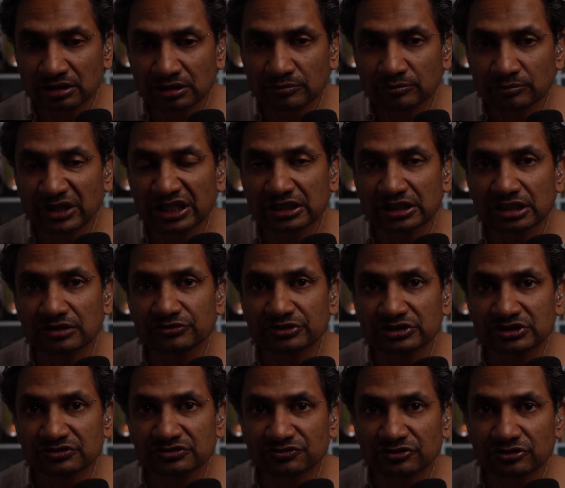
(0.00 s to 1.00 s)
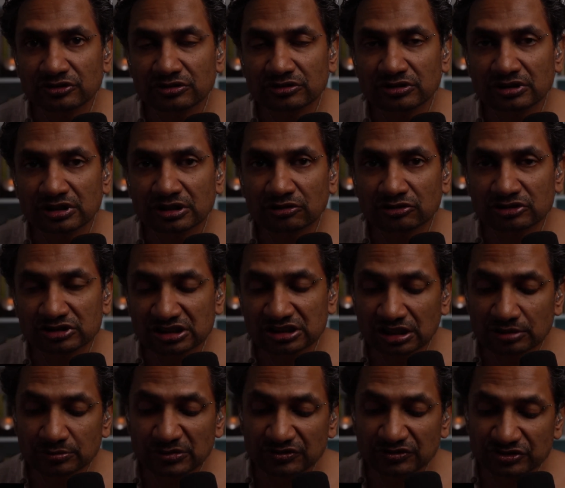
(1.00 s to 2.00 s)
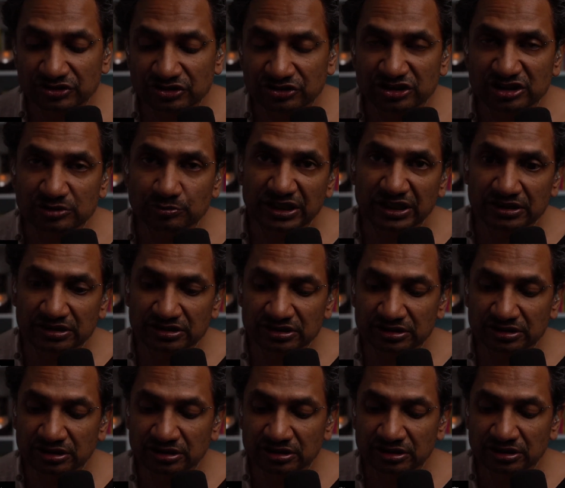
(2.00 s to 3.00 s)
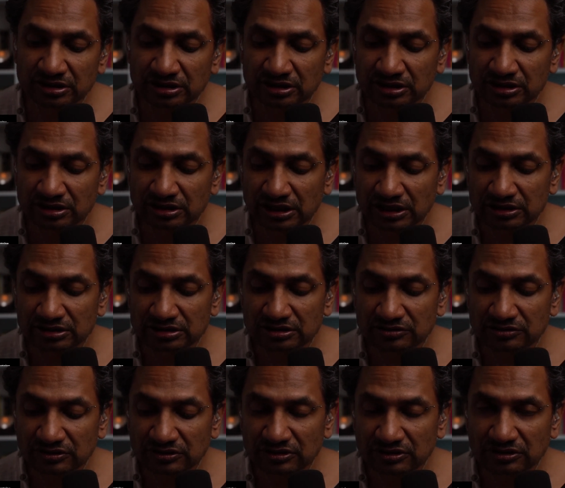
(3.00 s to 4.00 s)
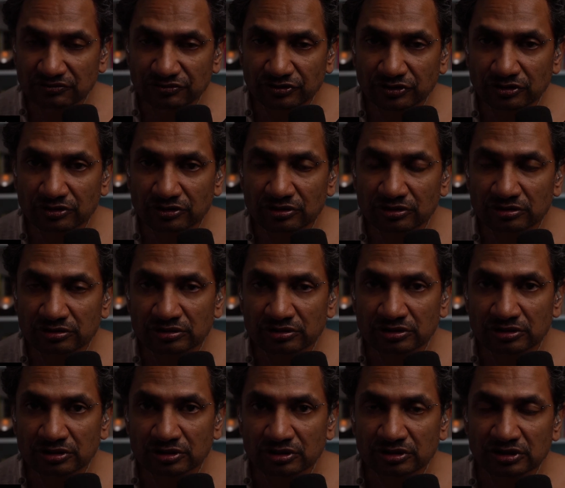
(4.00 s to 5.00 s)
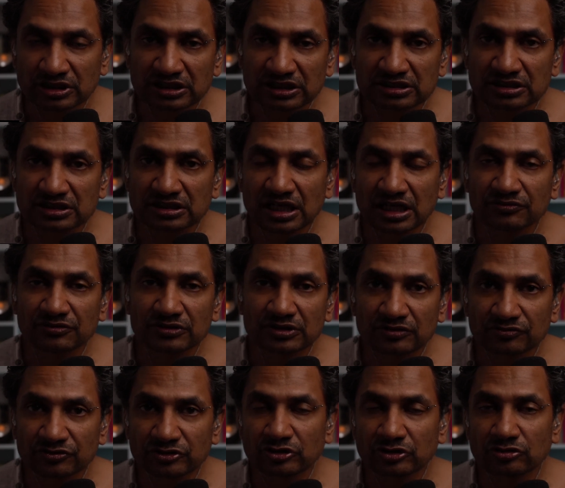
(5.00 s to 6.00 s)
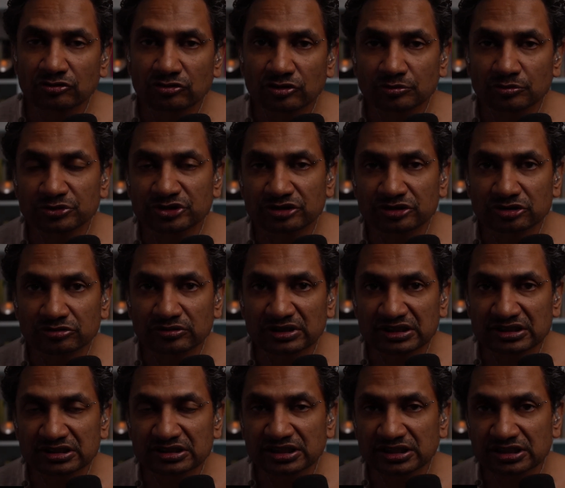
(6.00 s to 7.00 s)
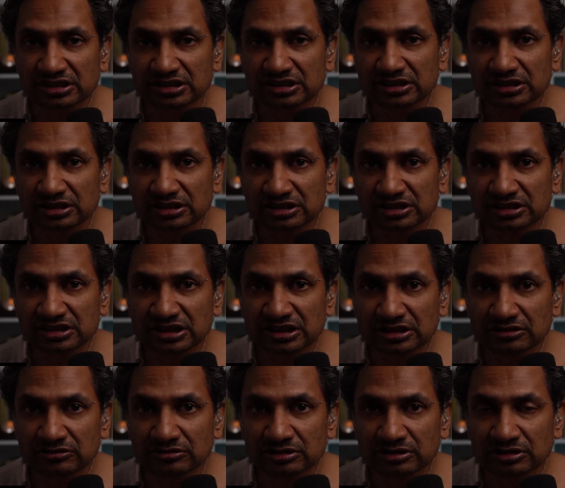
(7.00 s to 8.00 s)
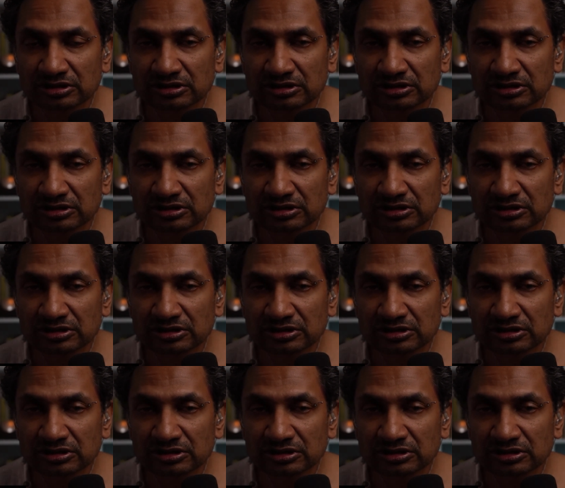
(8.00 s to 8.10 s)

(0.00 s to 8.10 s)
Many of us for a long time have suspected that for this level of corruption to exist in this town,